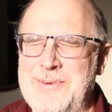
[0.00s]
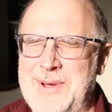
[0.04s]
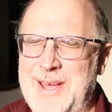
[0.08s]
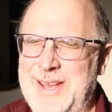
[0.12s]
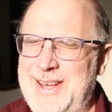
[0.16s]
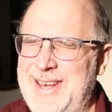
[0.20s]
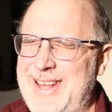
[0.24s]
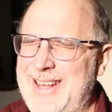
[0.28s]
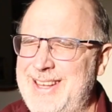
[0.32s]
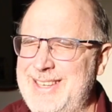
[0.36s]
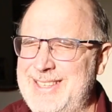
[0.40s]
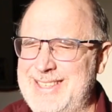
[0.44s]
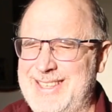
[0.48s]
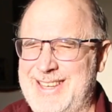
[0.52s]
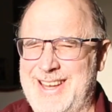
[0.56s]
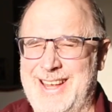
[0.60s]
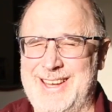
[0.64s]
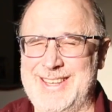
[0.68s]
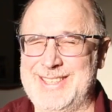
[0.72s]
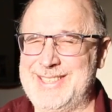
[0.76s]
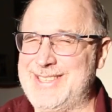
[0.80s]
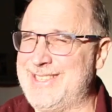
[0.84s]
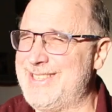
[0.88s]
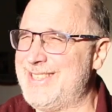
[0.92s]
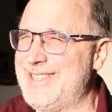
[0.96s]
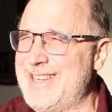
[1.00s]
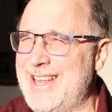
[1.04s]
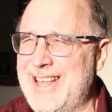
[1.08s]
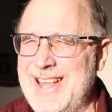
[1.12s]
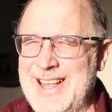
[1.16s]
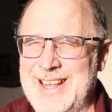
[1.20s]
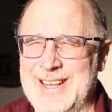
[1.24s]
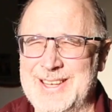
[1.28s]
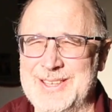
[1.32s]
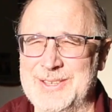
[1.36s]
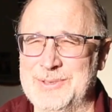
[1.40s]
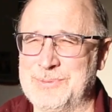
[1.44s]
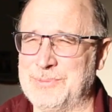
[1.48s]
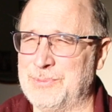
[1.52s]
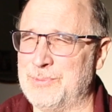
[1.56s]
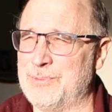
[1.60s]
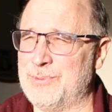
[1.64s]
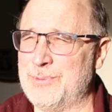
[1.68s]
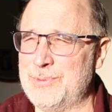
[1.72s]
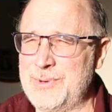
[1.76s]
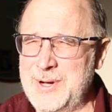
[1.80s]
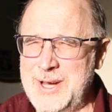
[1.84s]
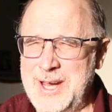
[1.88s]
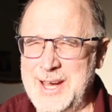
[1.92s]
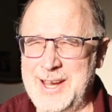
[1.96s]
but the sun's
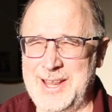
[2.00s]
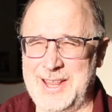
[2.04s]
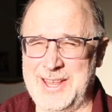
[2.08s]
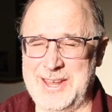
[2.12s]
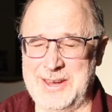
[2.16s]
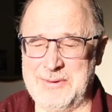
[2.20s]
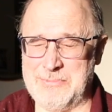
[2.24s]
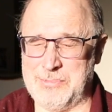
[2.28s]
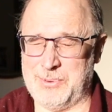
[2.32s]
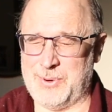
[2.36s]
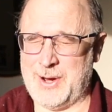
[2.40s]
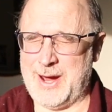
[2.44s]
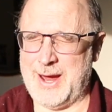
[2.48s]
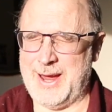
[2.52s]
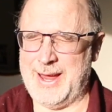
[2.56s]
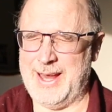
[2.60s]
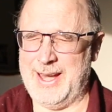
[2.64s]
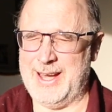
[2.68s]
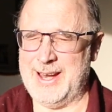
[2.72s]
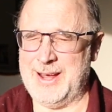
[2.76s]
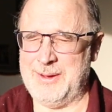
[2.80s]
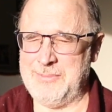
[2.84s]
really bright.